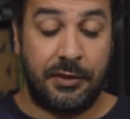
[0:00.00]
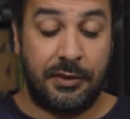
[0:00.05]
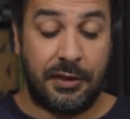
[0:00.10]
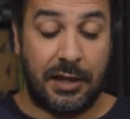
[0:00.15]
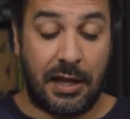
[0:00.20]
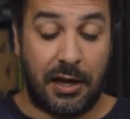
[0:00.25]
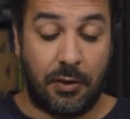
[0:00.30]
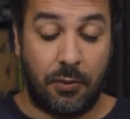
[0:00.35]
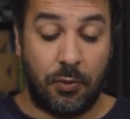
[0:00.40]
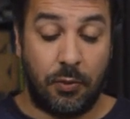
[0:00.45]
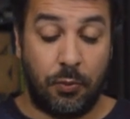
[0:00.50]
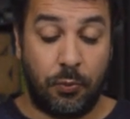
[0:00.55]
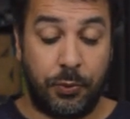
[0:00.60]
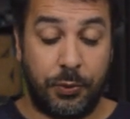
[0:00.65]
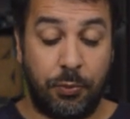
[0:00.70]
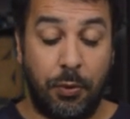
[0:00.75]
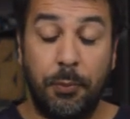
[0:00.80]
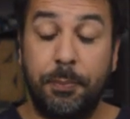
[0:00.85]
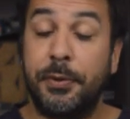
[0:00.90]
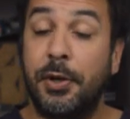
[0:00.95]
Now,
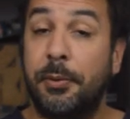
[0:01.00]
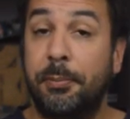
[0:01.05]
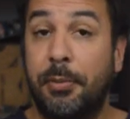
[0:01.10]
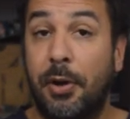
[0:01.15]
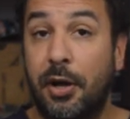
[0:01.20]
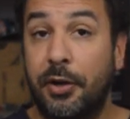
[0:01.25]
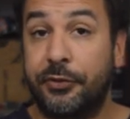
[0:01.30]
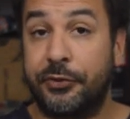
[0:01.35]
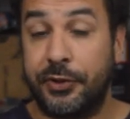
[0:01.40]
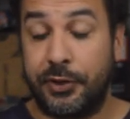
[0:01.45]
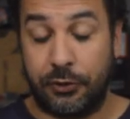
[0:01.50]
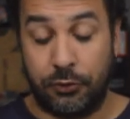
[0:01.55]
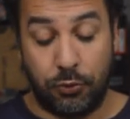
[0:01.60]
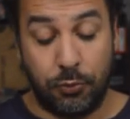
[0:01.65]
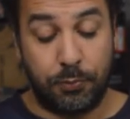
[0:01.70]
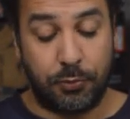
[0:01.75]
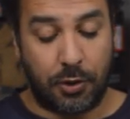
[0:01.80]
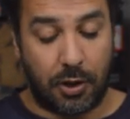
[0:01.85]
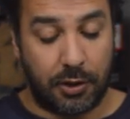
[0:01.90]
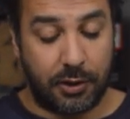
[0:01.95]
we won't be unboxing a
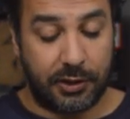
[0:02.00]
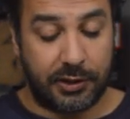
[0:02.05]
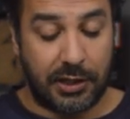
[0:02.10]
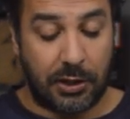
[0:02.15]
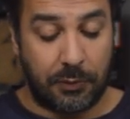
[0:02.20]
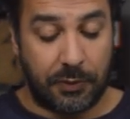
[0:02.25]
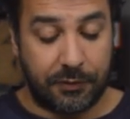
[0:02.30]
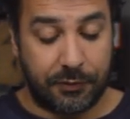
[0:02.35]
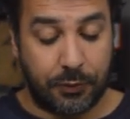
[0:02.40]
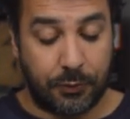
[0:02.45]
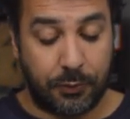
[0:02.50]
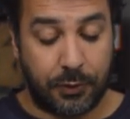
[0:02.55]
new product, however,